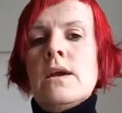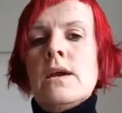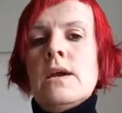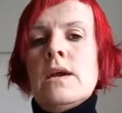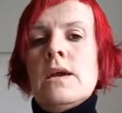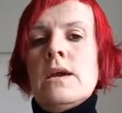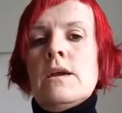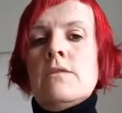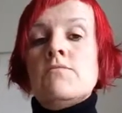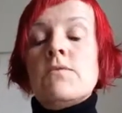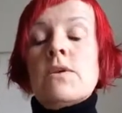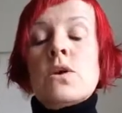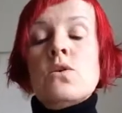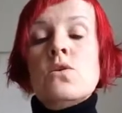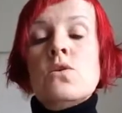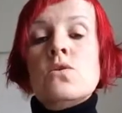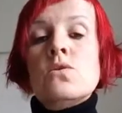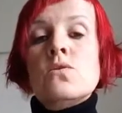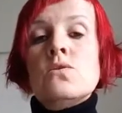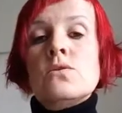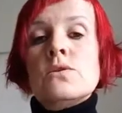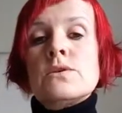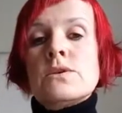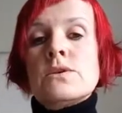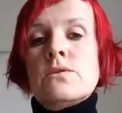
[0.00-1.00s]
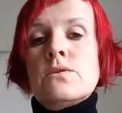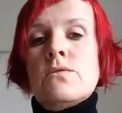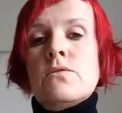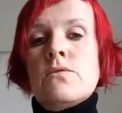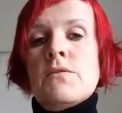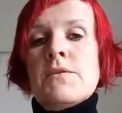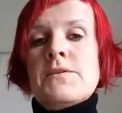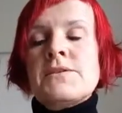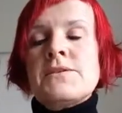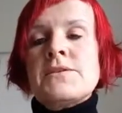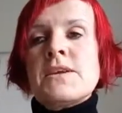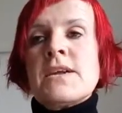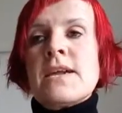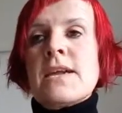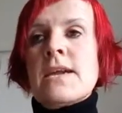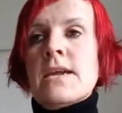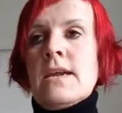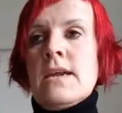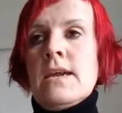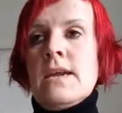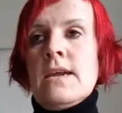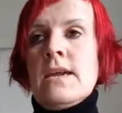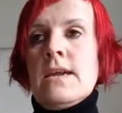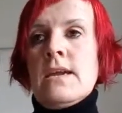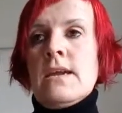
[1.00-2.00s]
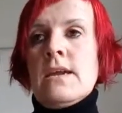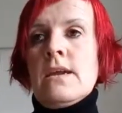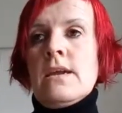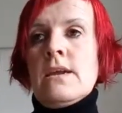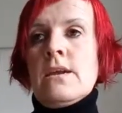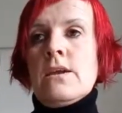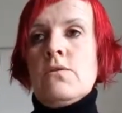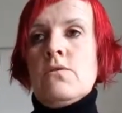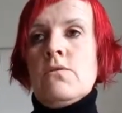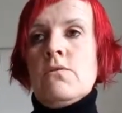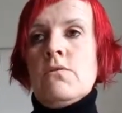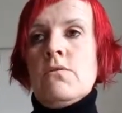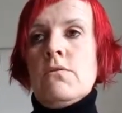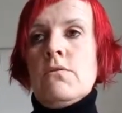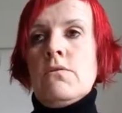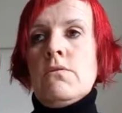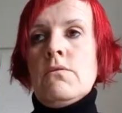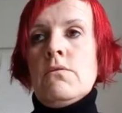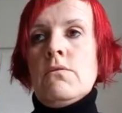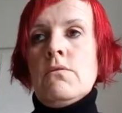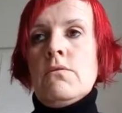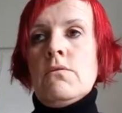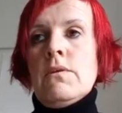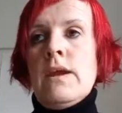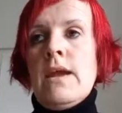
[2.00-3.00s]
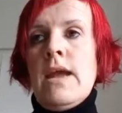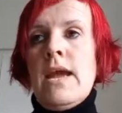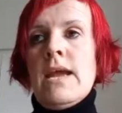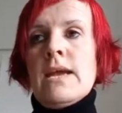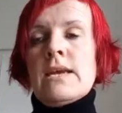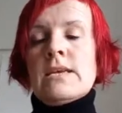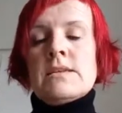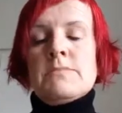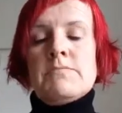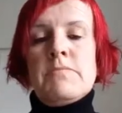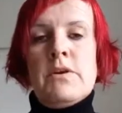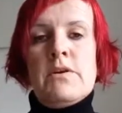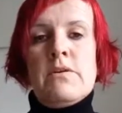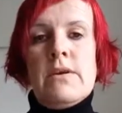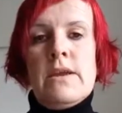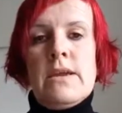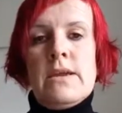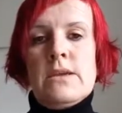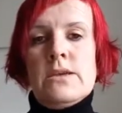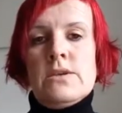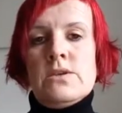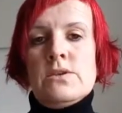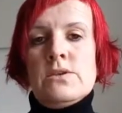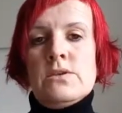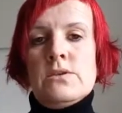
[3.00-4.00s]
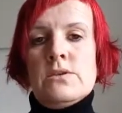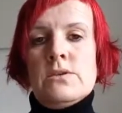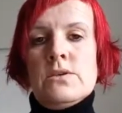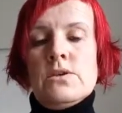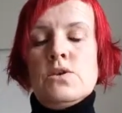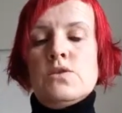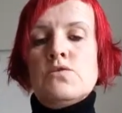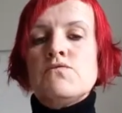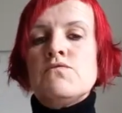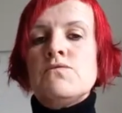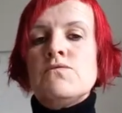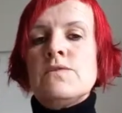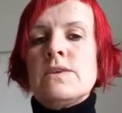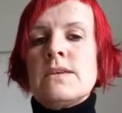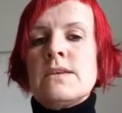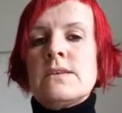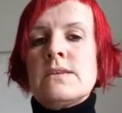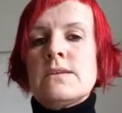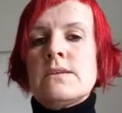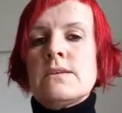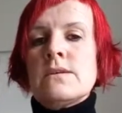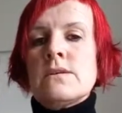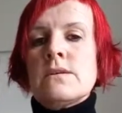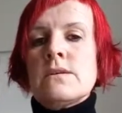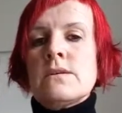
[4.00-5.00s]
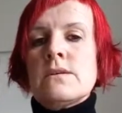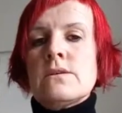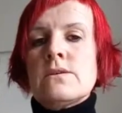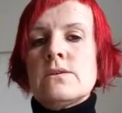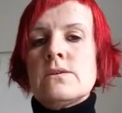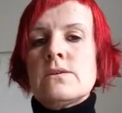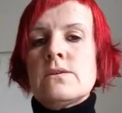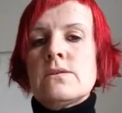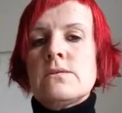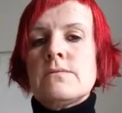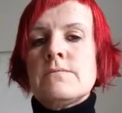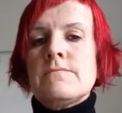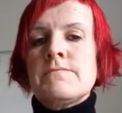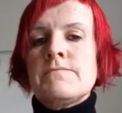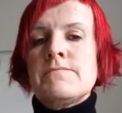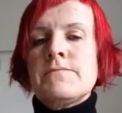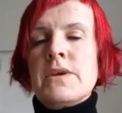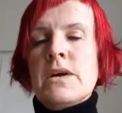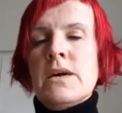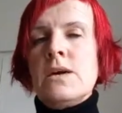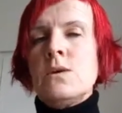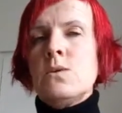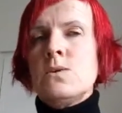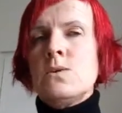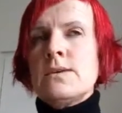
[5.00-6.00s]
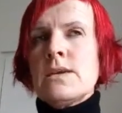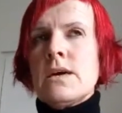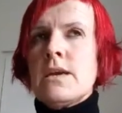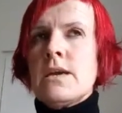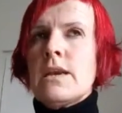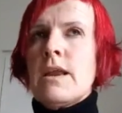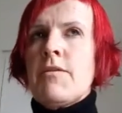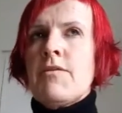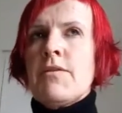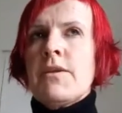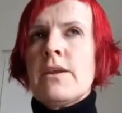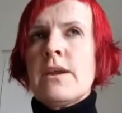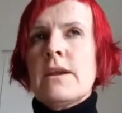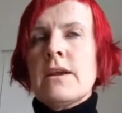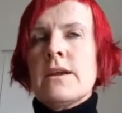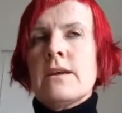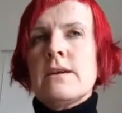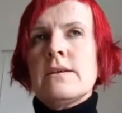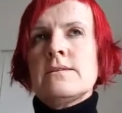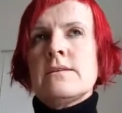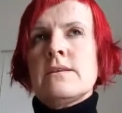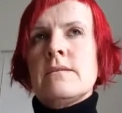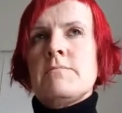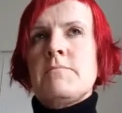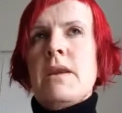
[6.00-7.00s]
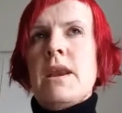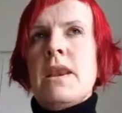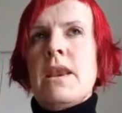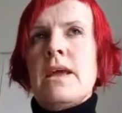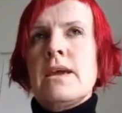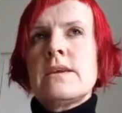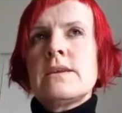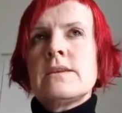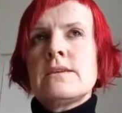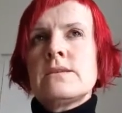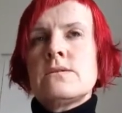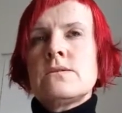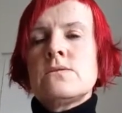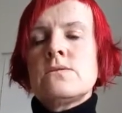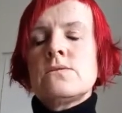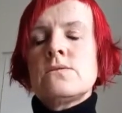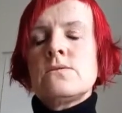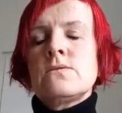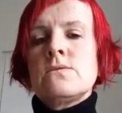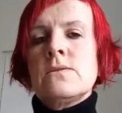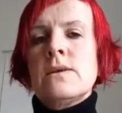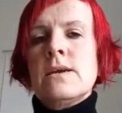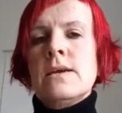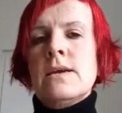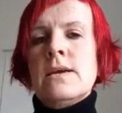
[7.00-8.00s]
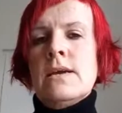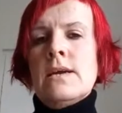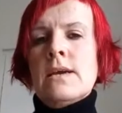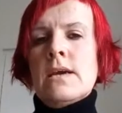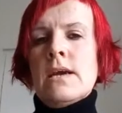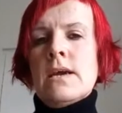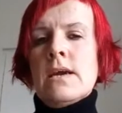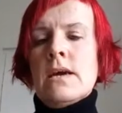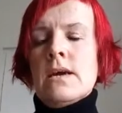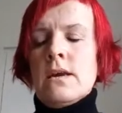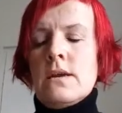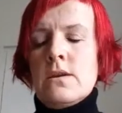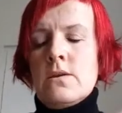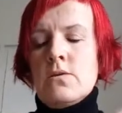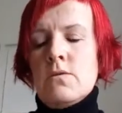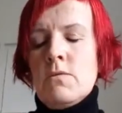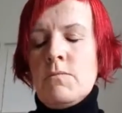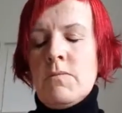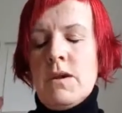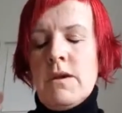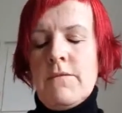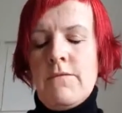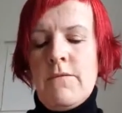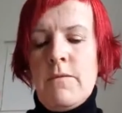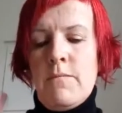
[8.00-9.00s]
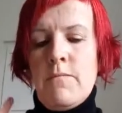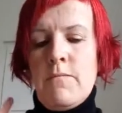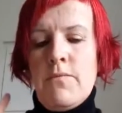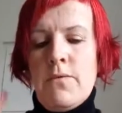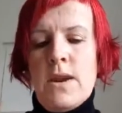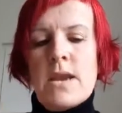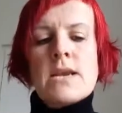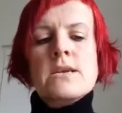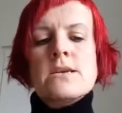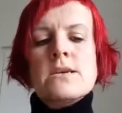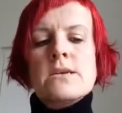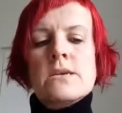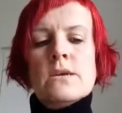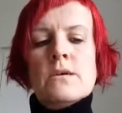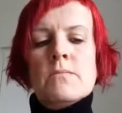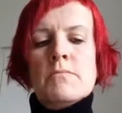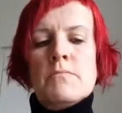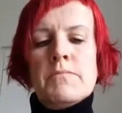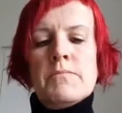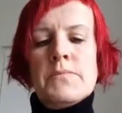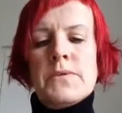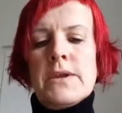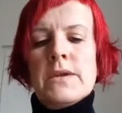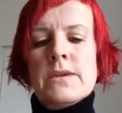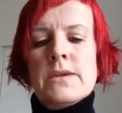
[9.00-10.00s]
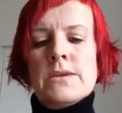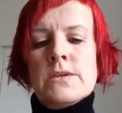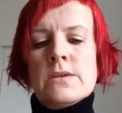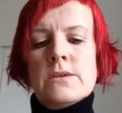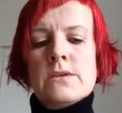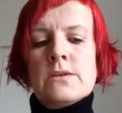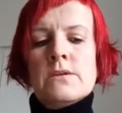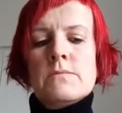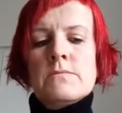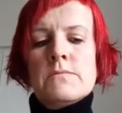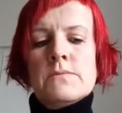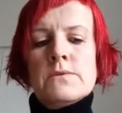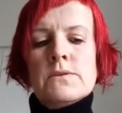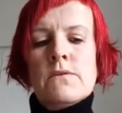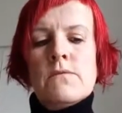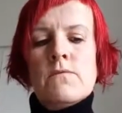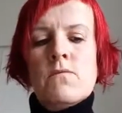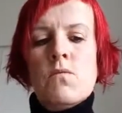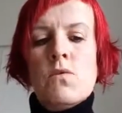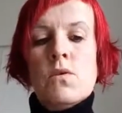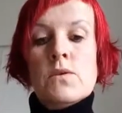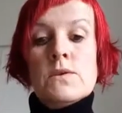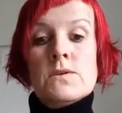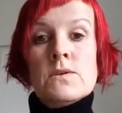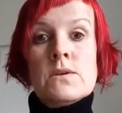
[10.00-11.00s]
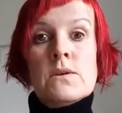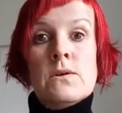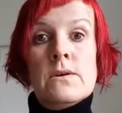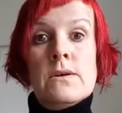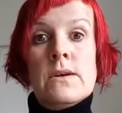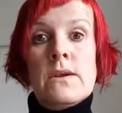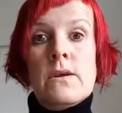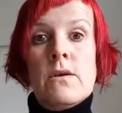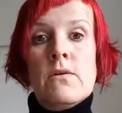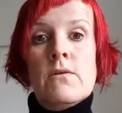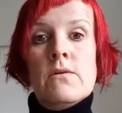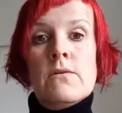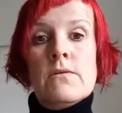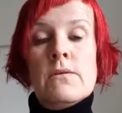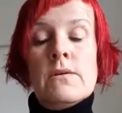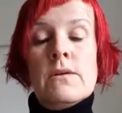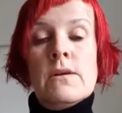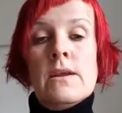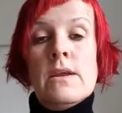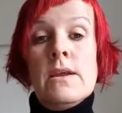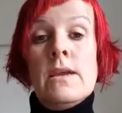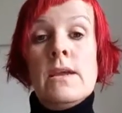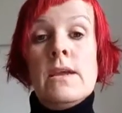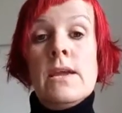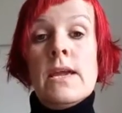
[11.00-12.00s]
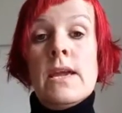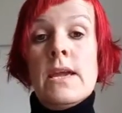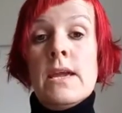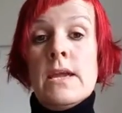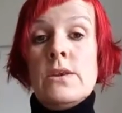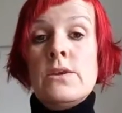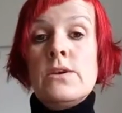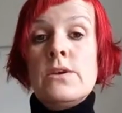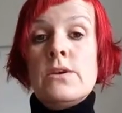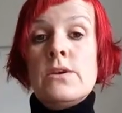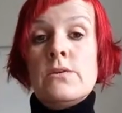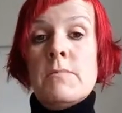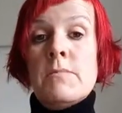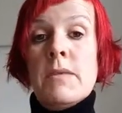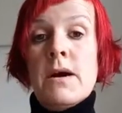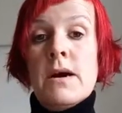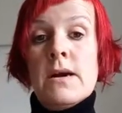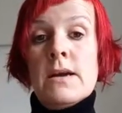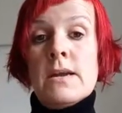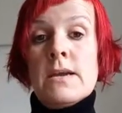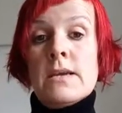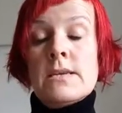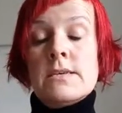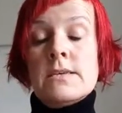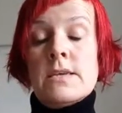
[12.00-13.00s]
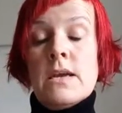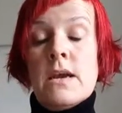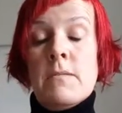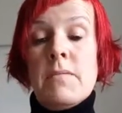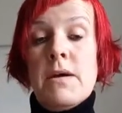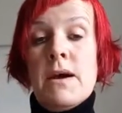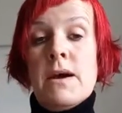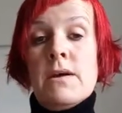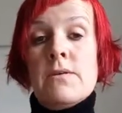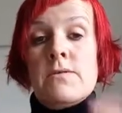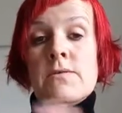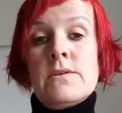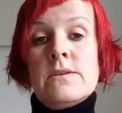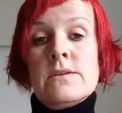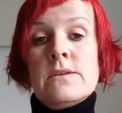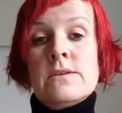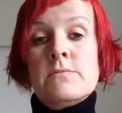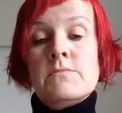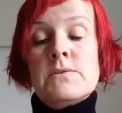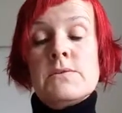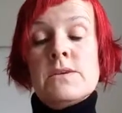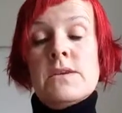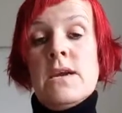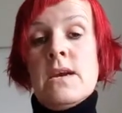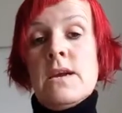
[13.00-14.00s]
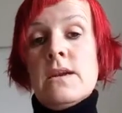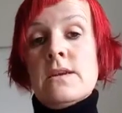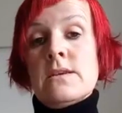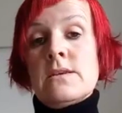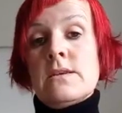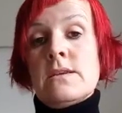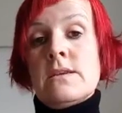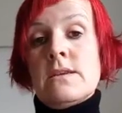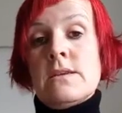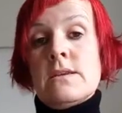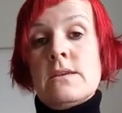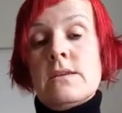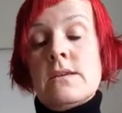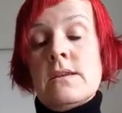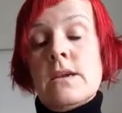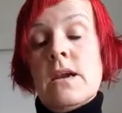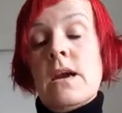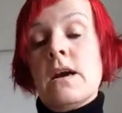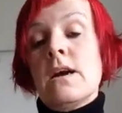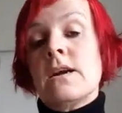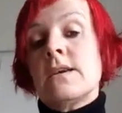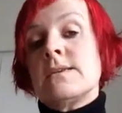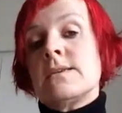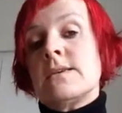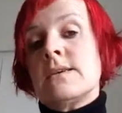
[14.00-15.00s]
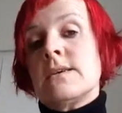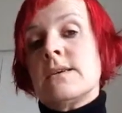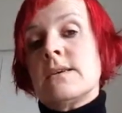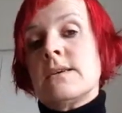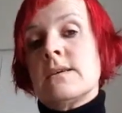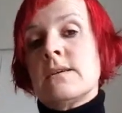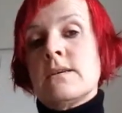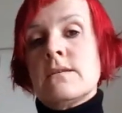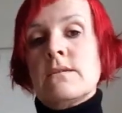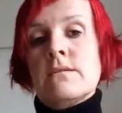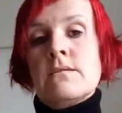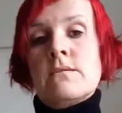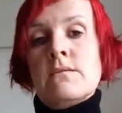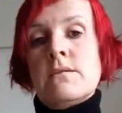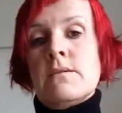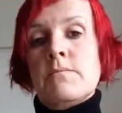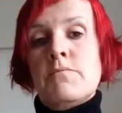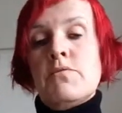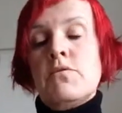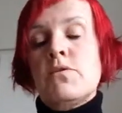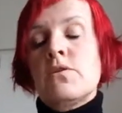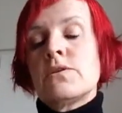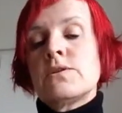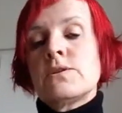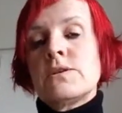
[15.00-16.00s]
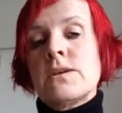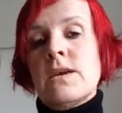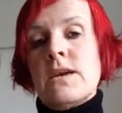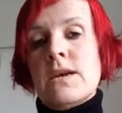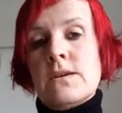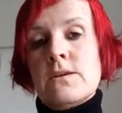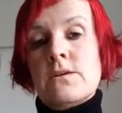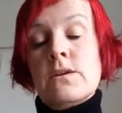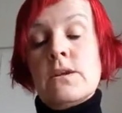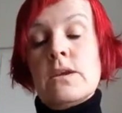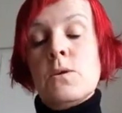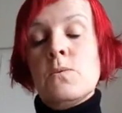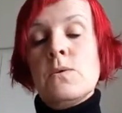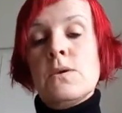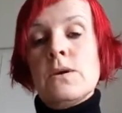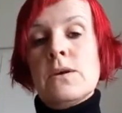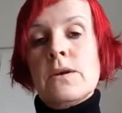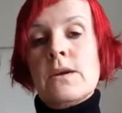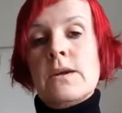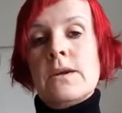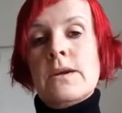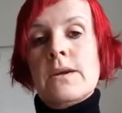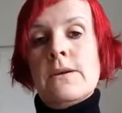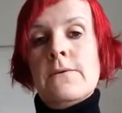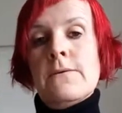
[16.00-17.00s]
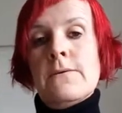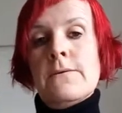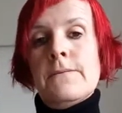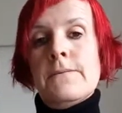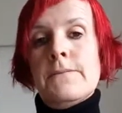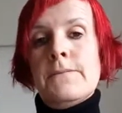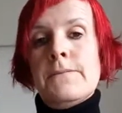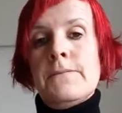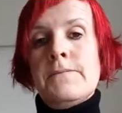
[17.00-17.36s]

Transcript: record your thinking, your exploration, your research. I always kind of think it as a place to kind of do a bit of a brain dump in terms of what's going on in your mind about the subject, the idea, the project that you're working on.